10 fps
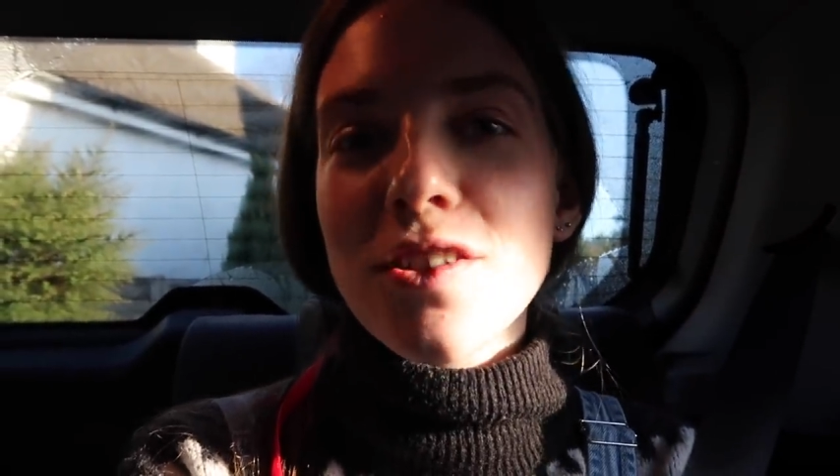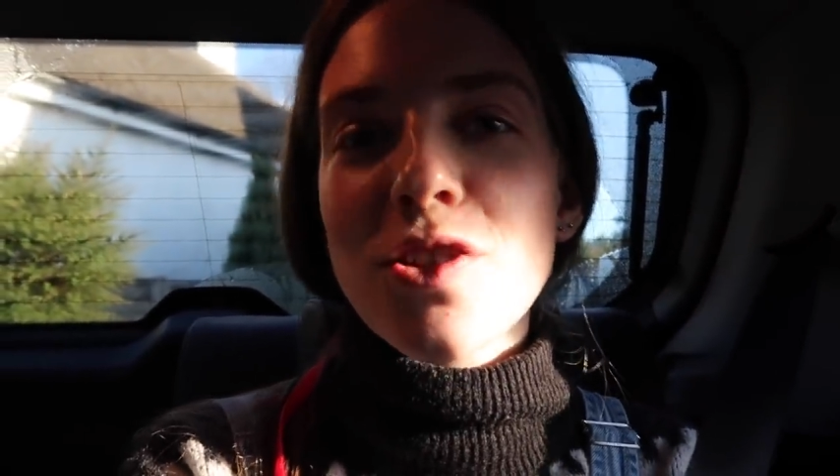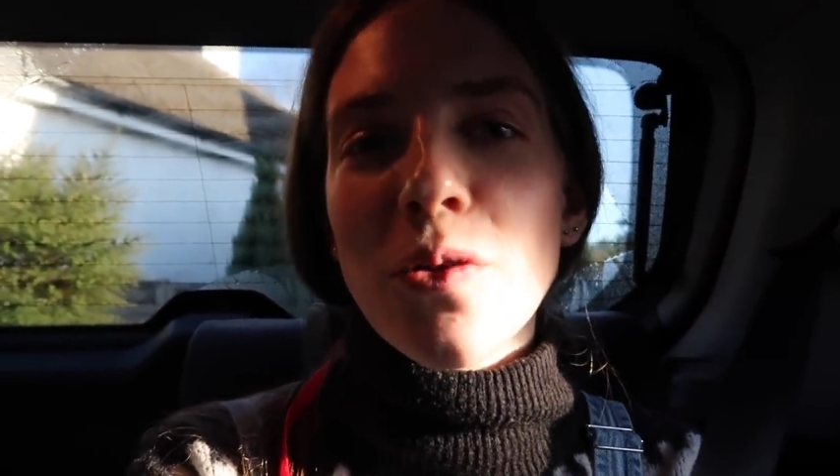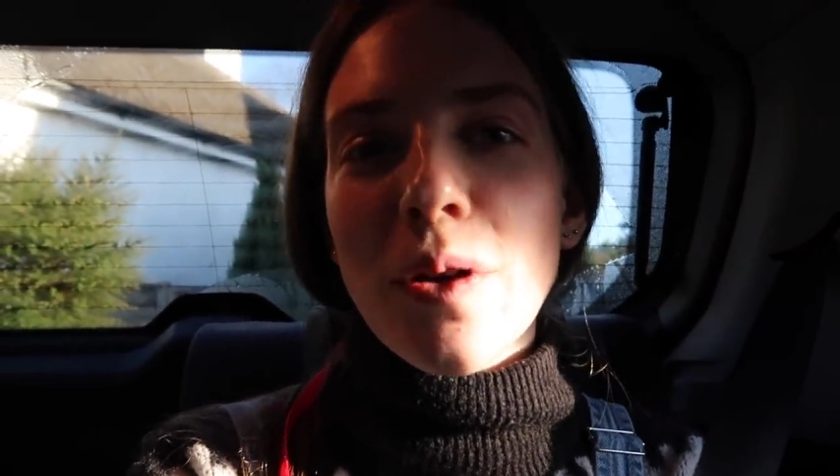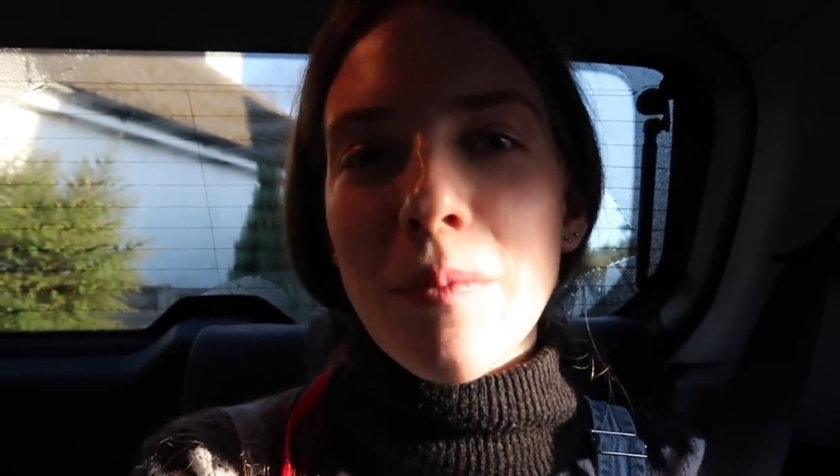the
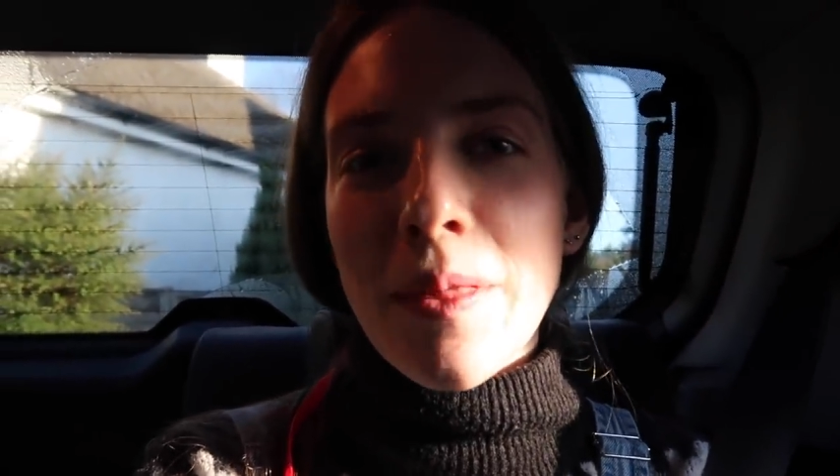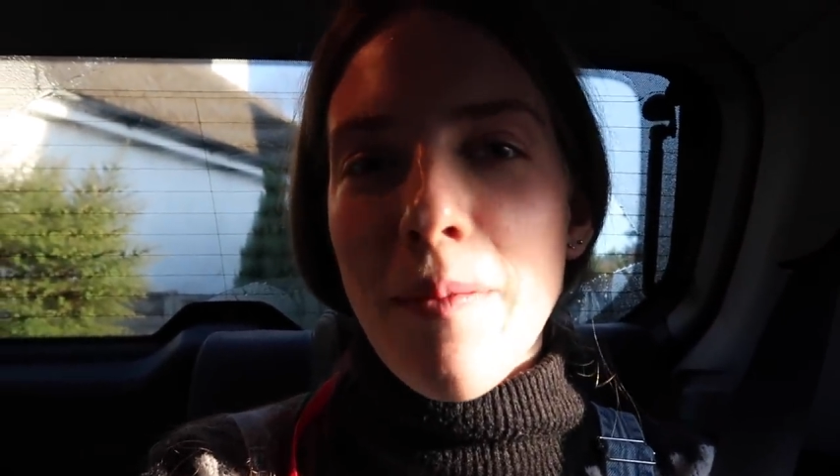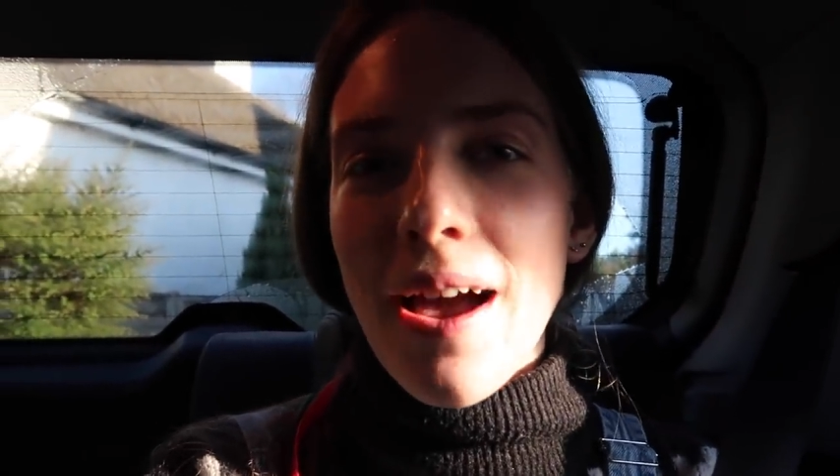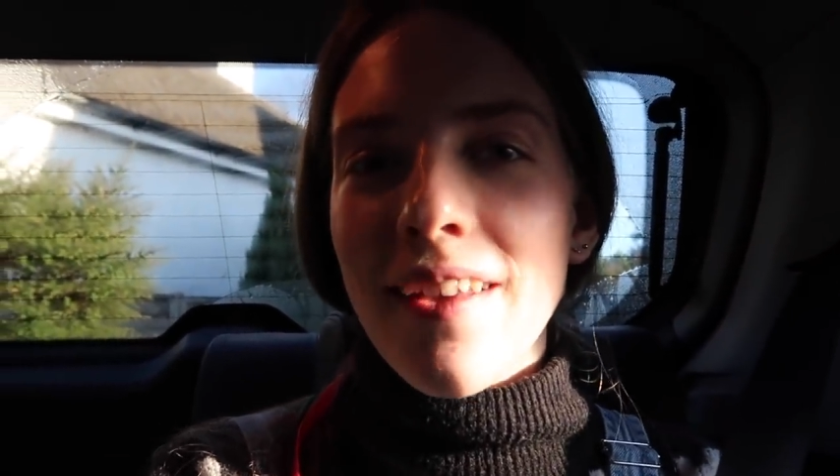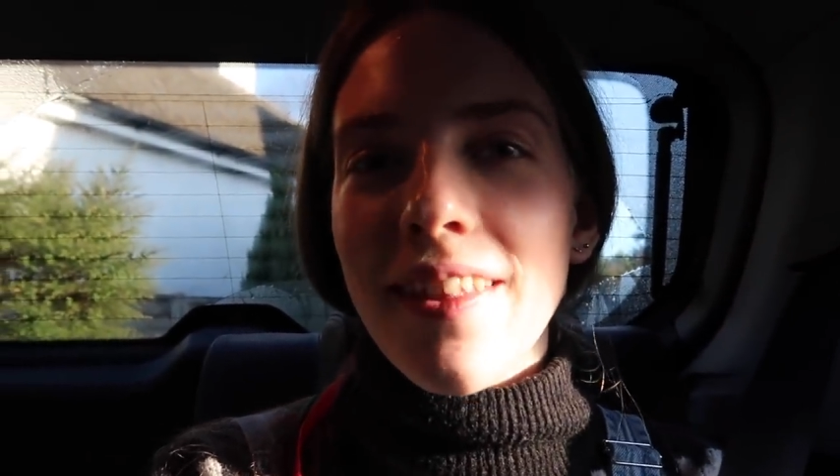dog when I'm in
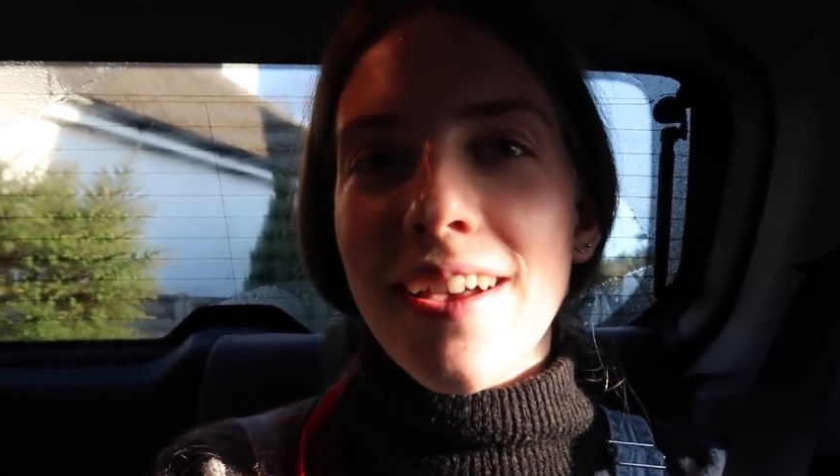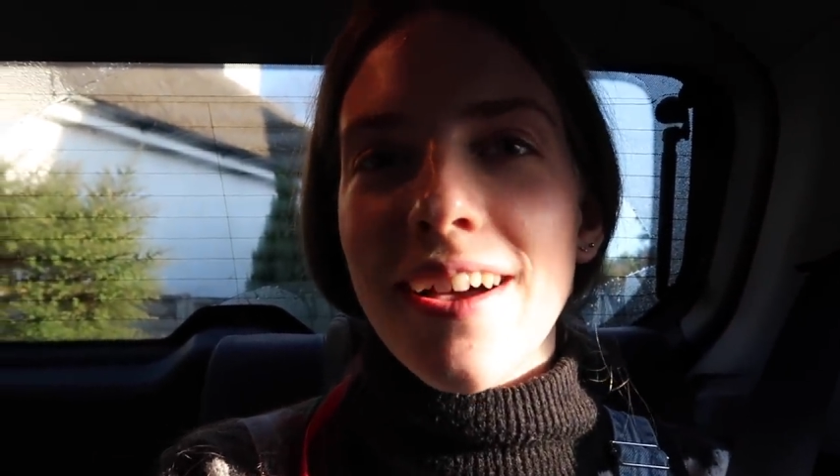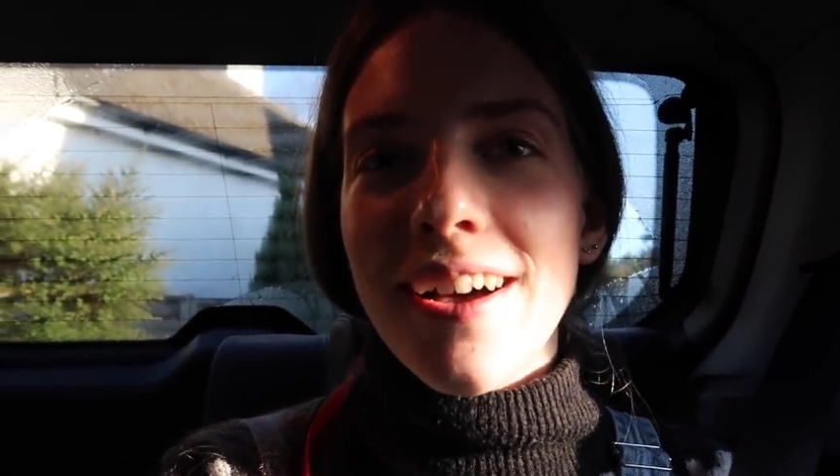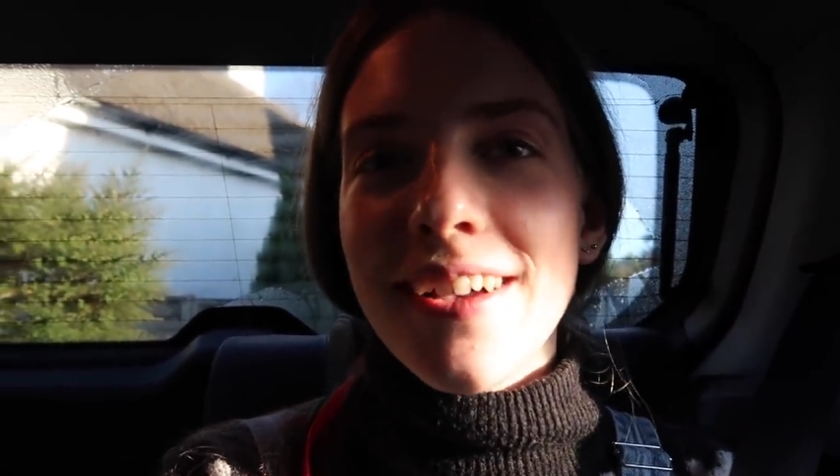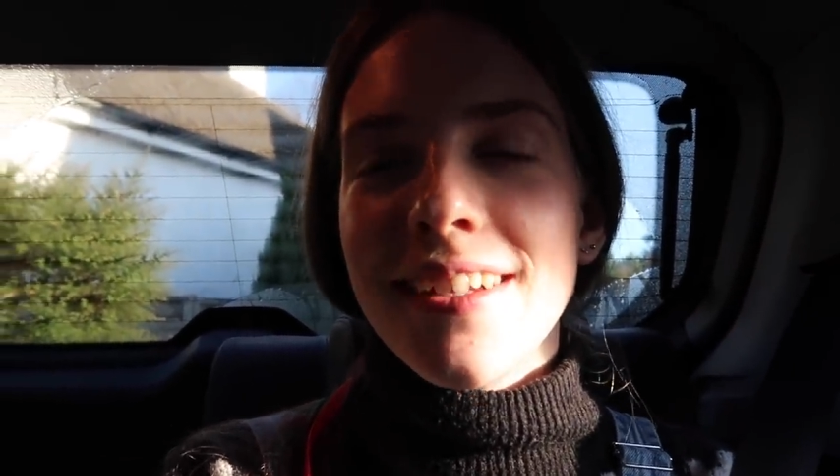the back of the
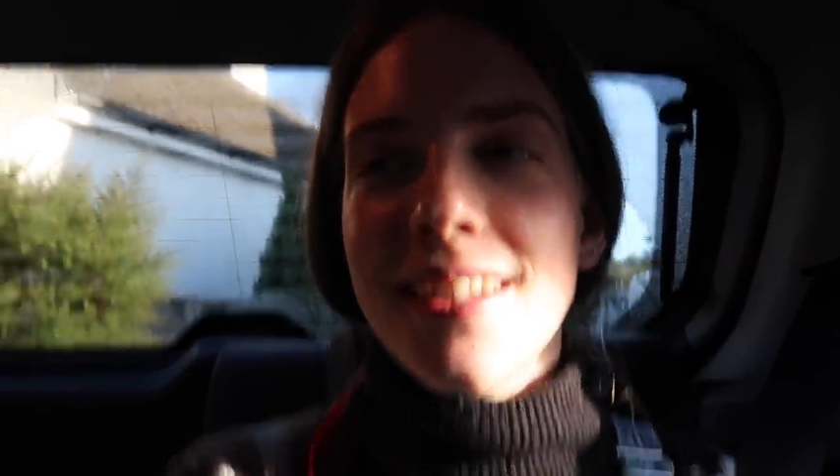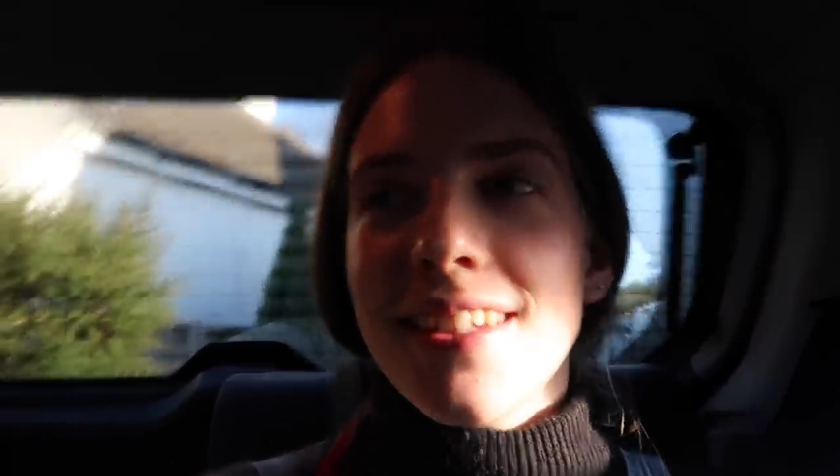car.